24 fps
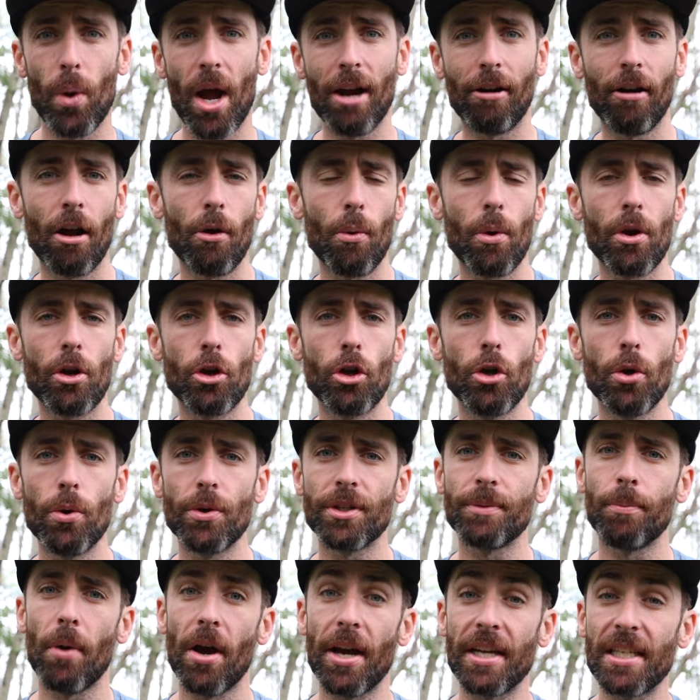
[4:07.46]
where I would
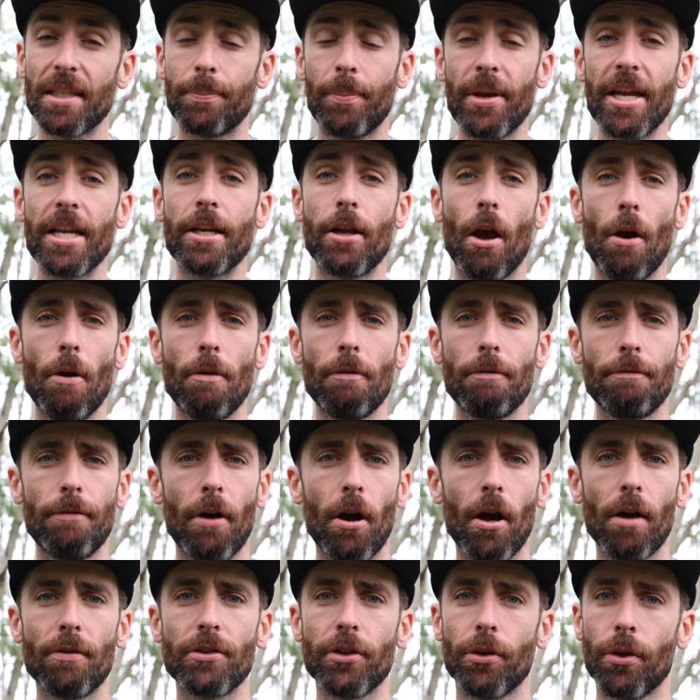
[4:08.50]
use my Speedgoat
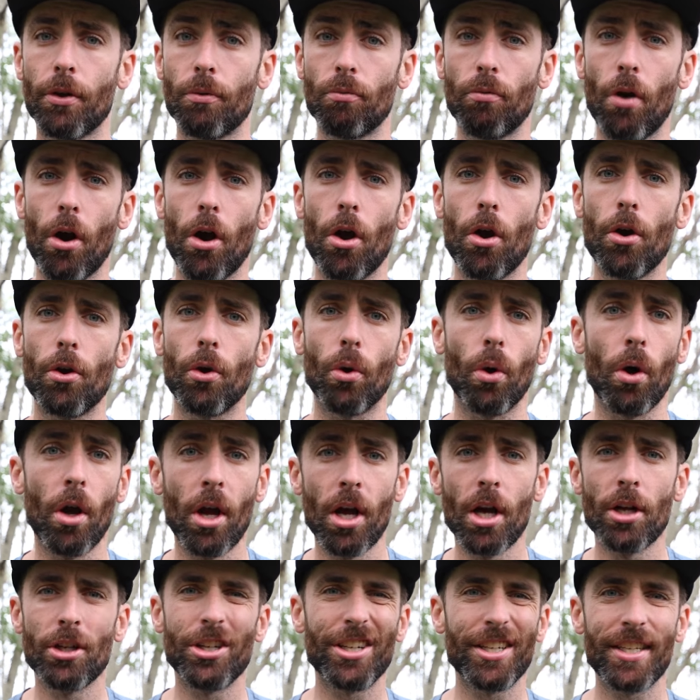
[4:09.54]
5s on the road or
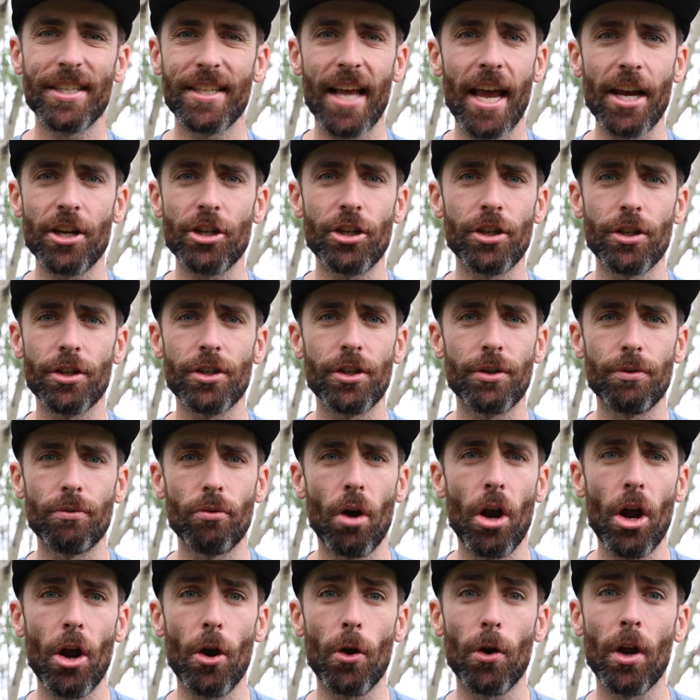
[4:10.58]
just sections of
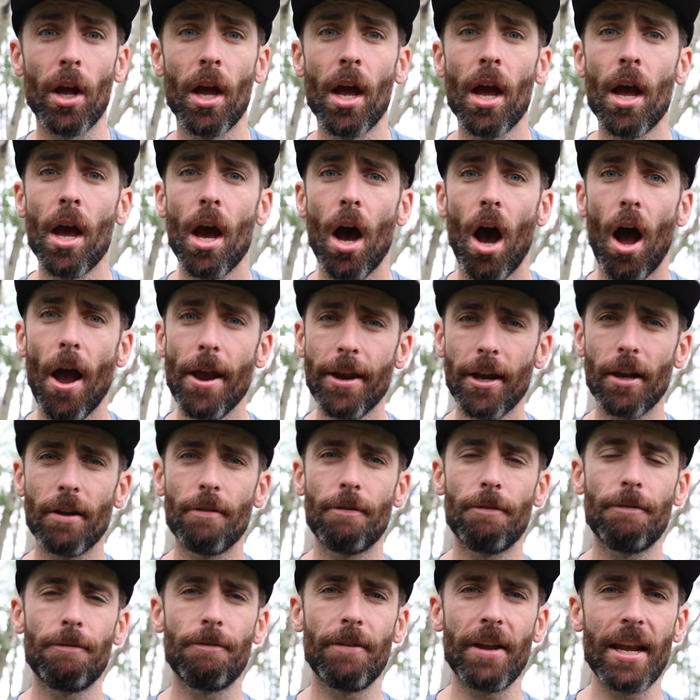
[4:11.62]
road, I
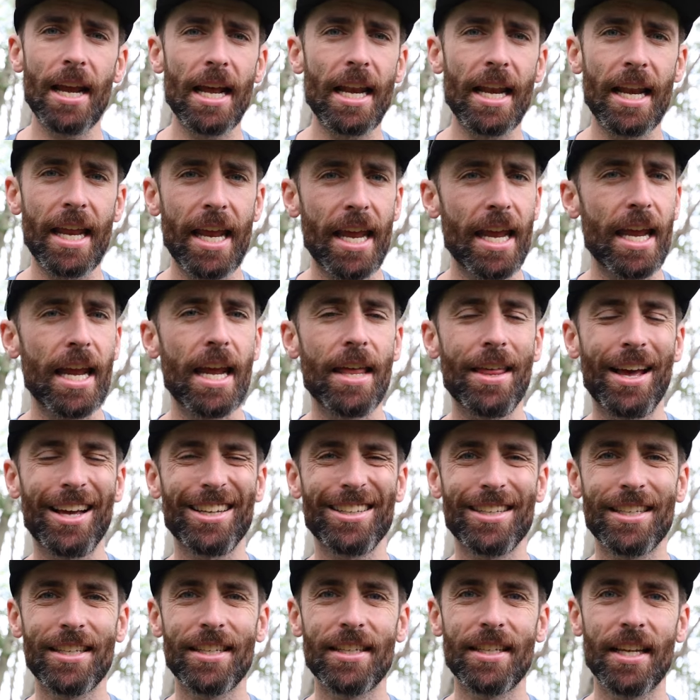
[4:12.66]
could feel and hear
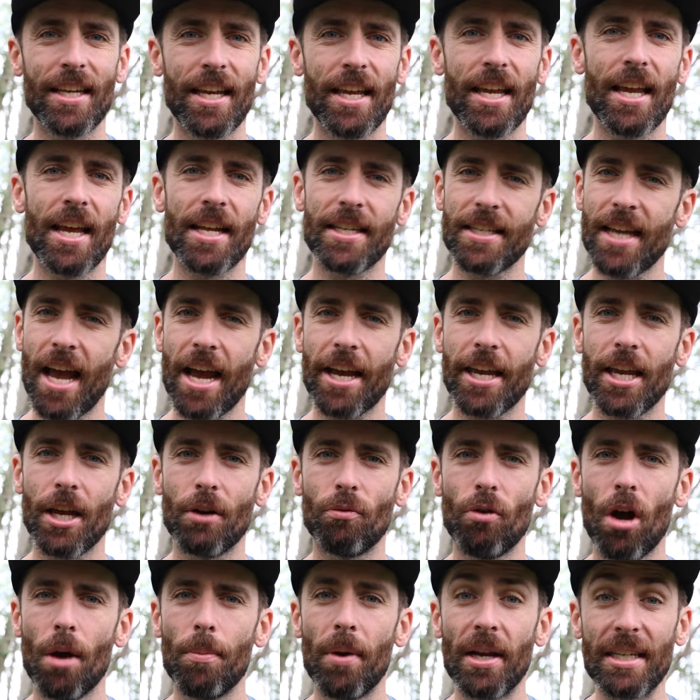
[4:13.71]
that stickier,
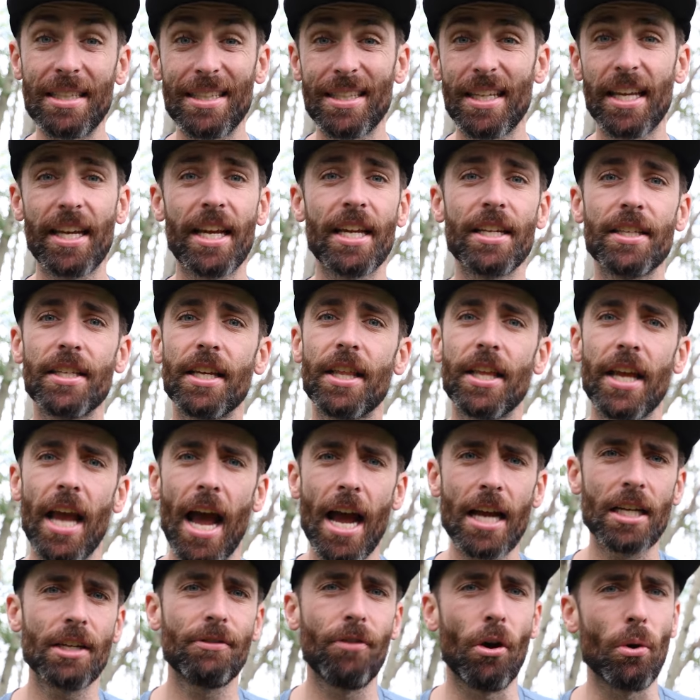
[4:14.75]
tackier rubber sticking to the
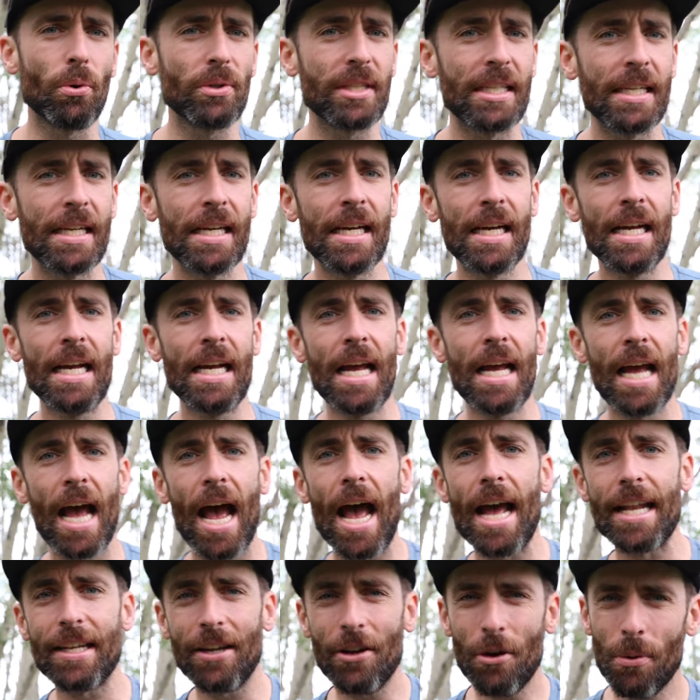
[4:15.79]
asphalt.
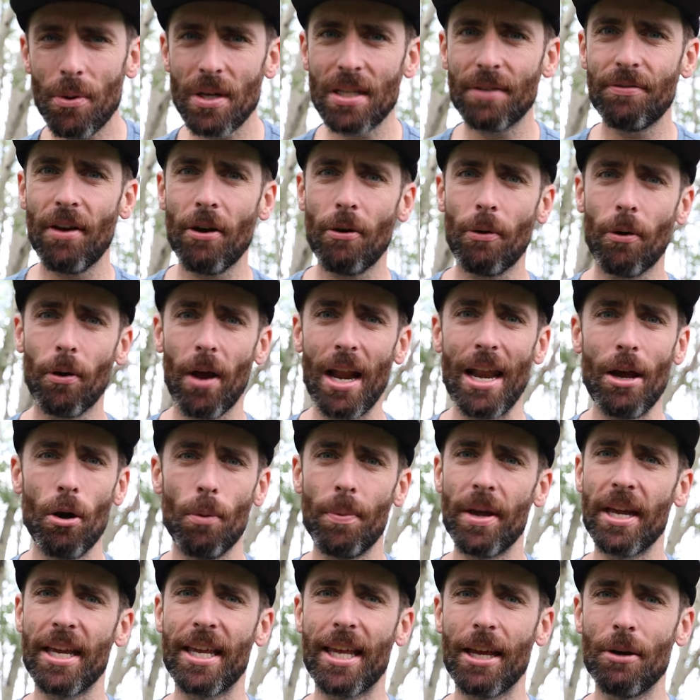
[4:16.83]
And I always felt a little
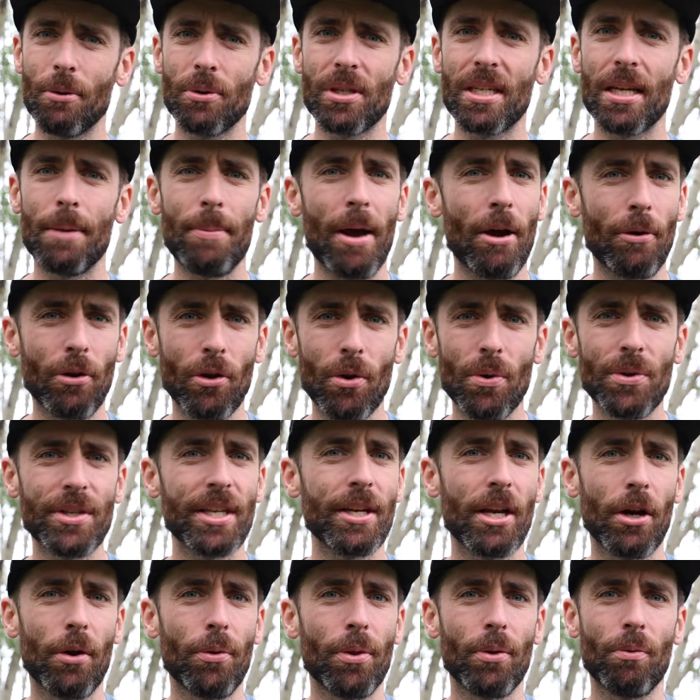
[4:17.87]
bit guilty about
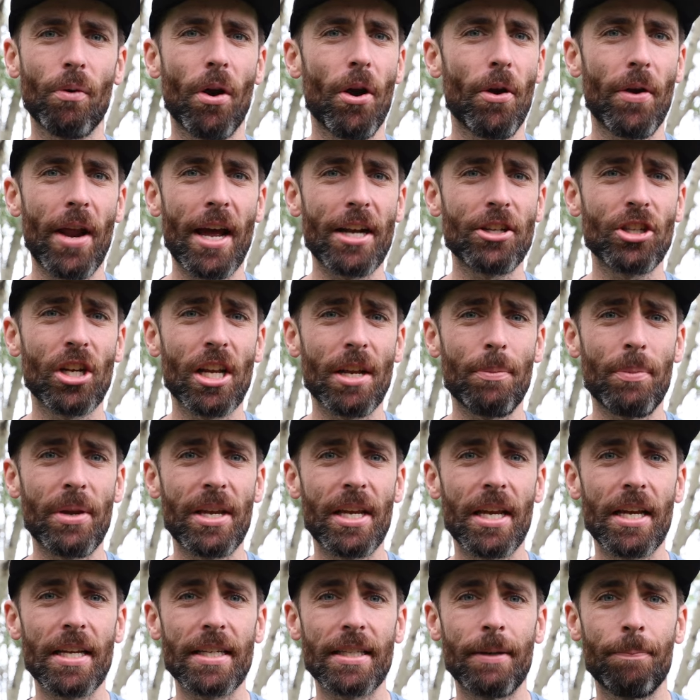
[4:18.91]
using it on the road actually,
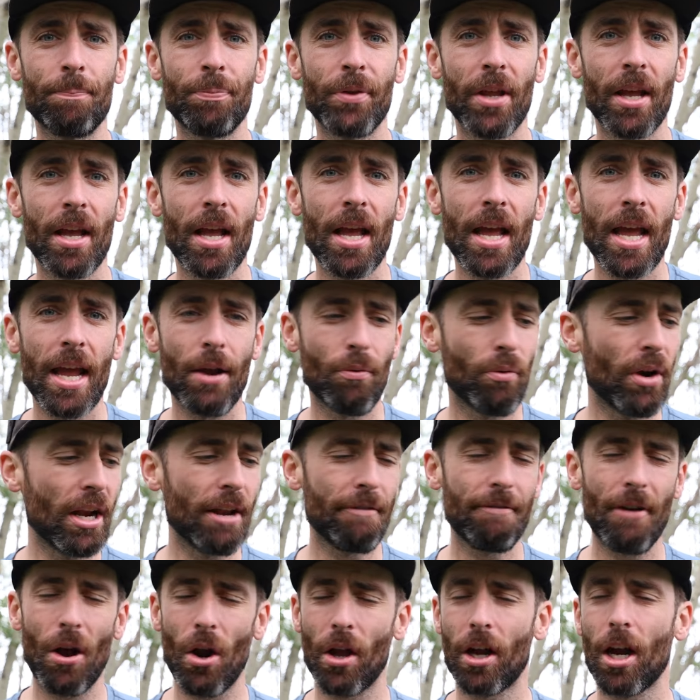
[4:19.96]
because it
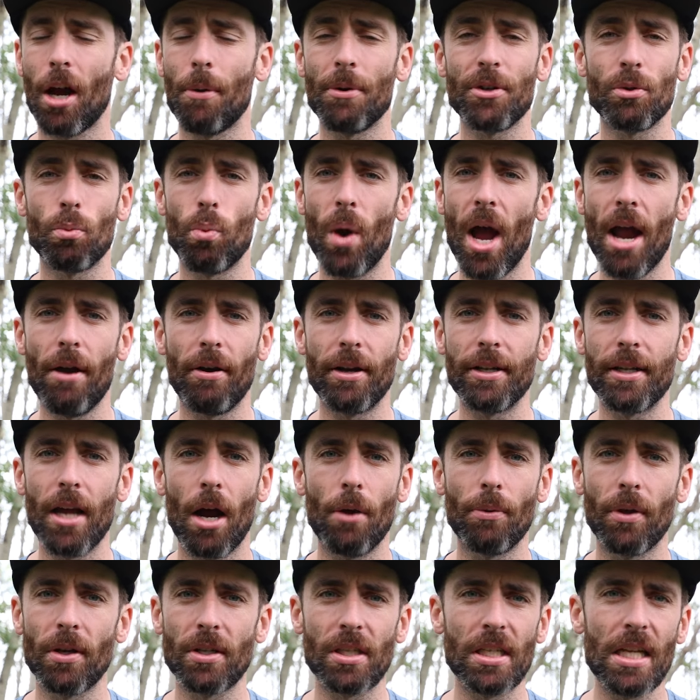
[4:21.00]
really felt like I was wearing
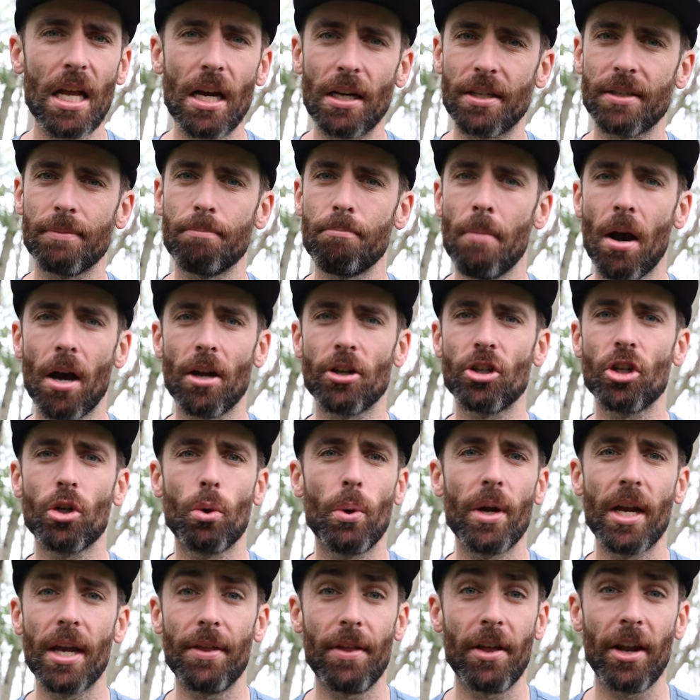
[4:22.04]
down those lugs much
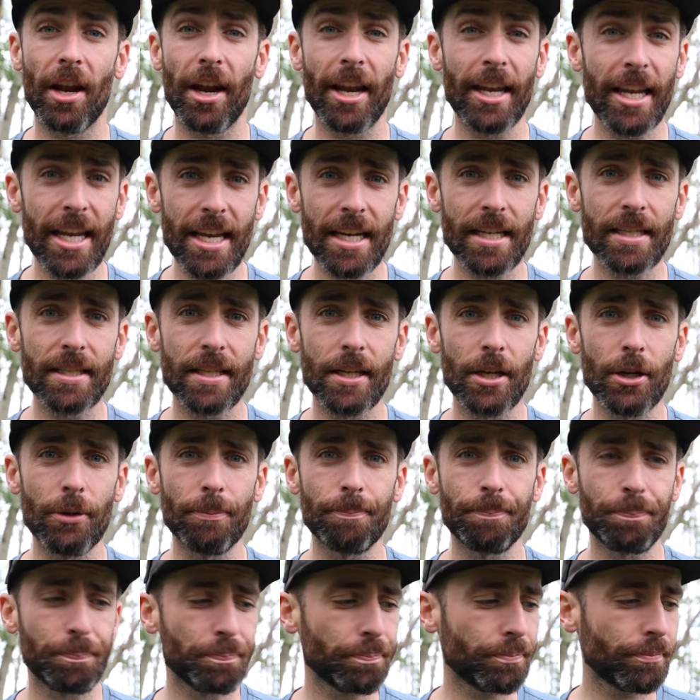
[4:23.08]
quicker than I needed to.